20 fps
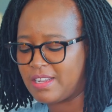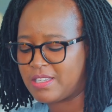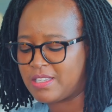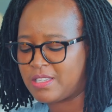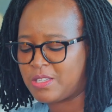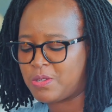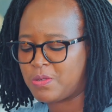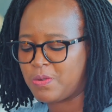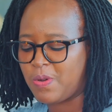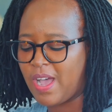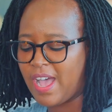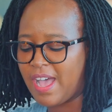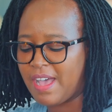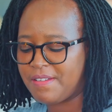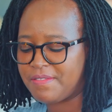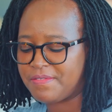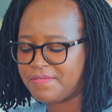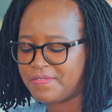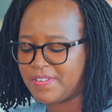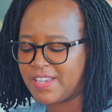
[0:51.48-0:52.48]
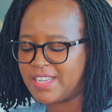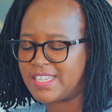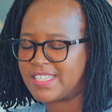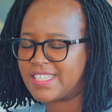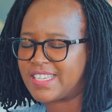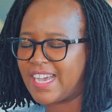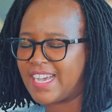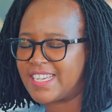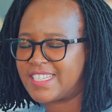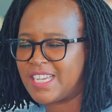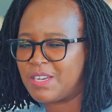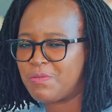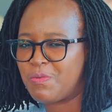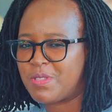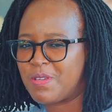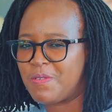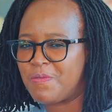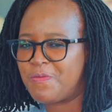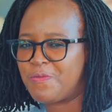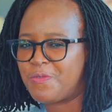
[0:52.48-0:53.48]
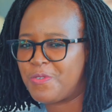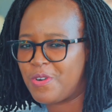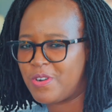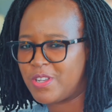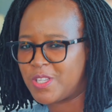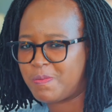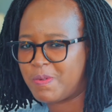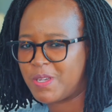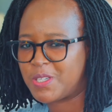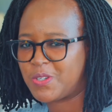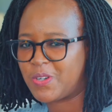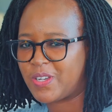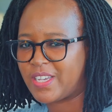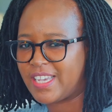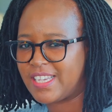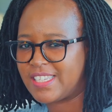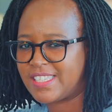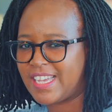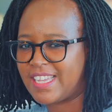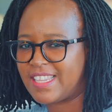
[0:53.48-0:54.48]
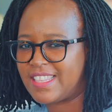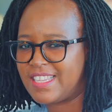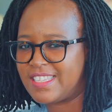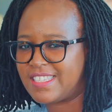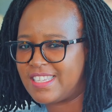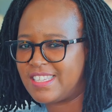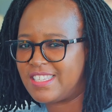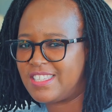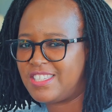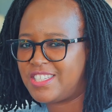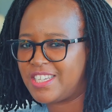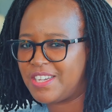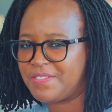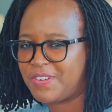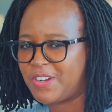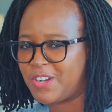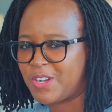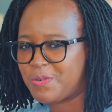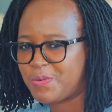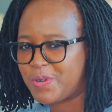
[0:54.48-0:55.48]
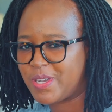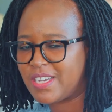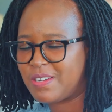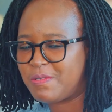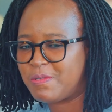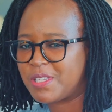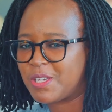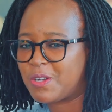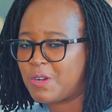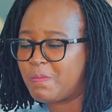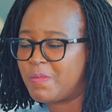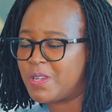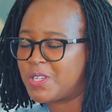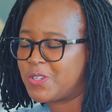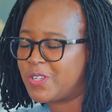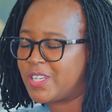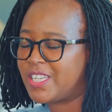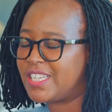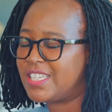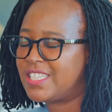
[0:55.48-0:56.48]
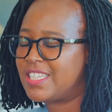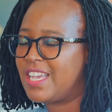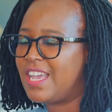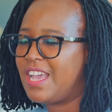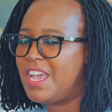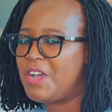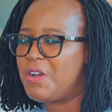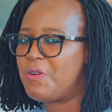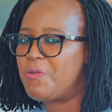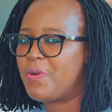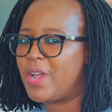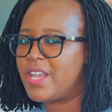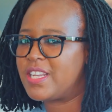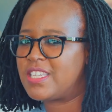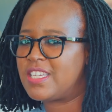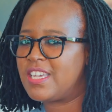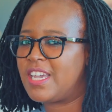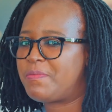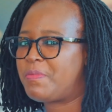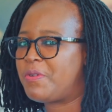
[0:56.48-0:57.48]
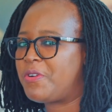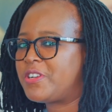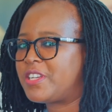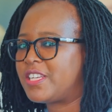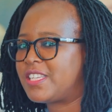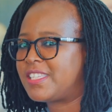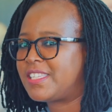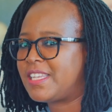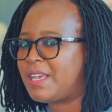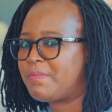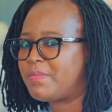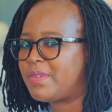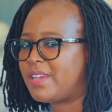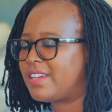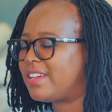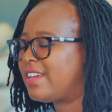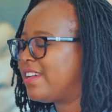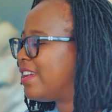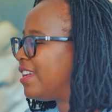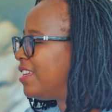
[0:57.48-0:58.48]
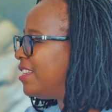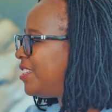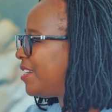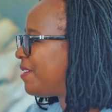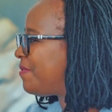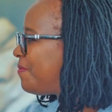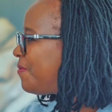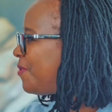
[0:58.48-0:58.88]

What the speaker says: to have a discussion with a very special guest, and this is Jeff Hardwick, who's a commercial lead right here at Paratus, Zambia. Jeff,